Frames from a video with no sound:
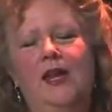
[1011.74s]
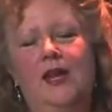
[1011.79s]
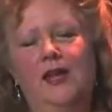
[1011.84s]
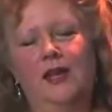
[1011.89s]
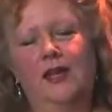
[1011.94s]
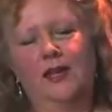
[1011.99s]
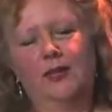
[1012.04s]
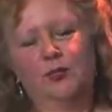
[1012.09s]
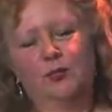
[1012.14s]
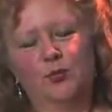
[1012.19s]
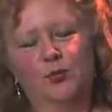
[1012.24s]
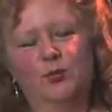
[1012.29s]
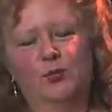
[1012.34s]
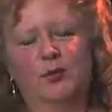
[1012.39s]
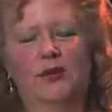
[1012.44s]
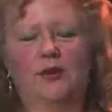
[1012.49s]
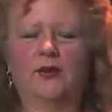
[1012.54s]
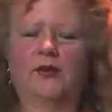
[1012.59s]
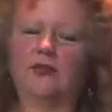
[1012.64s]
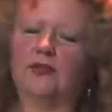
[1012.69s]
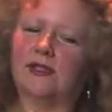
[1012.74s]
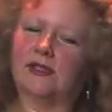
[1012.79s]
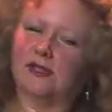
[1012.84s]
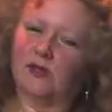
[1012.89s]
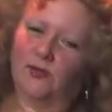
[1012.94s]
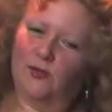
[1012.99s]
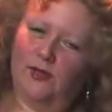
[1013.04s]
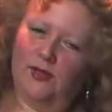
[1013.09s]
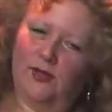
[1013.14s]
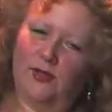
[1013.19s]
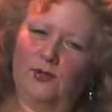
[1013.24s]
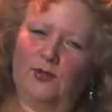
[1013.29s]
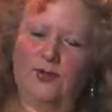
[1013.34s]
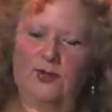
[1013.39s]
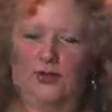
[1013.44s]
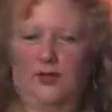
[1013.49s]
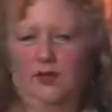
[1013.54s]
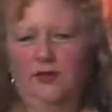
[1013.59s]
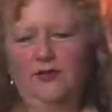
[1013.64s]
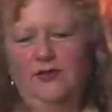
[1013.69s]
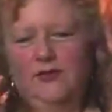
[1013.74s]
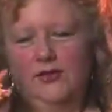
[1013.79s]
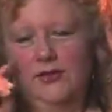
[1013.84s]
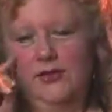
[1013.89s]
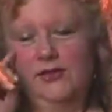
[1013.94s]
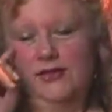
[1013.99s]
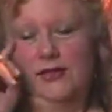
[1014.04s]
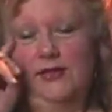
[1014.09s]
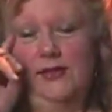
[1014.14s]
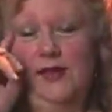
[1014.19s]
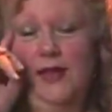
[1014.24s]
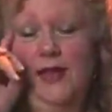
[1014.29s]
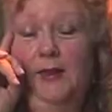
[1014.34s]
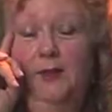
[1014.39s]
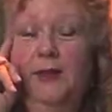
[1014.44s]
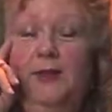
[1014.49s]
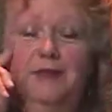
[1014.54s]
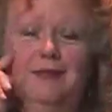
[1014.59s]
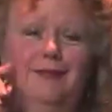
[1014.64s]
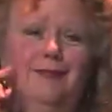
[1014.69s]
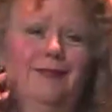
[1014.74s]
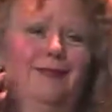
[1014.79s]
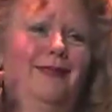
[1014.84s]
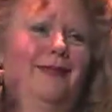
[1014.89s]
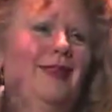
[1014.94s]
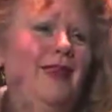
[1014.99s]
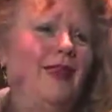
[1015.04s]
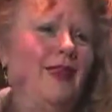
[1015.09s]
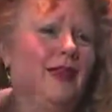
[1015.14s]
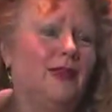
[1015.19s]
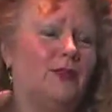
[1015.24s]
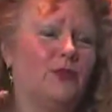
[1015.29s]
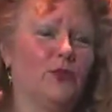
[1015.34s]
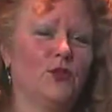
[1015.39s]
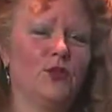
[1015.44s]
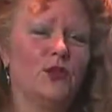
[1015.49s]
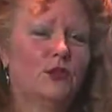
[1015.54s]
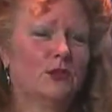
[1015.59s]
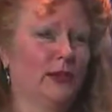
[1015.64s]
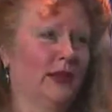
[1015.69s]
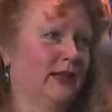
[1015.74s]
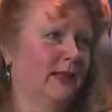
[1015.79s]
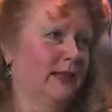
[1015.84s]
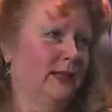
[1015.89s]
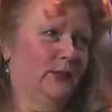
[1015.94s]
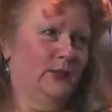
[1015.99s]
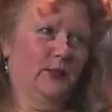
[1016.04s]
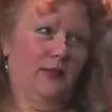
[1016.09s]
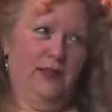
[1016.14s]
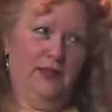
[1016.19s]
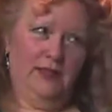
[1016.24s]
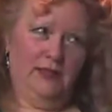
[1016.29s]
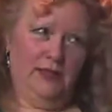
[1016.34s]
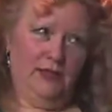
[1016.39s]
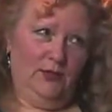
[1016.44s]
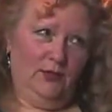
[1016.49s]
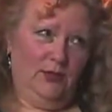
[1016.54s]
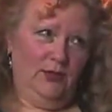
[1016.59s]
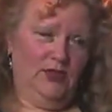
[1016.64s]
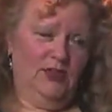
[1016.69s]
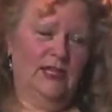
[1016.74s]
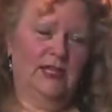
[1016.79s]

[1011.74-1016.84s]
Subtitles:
and prepare the soil and all of this. And I mean, if you look back at the pioneers,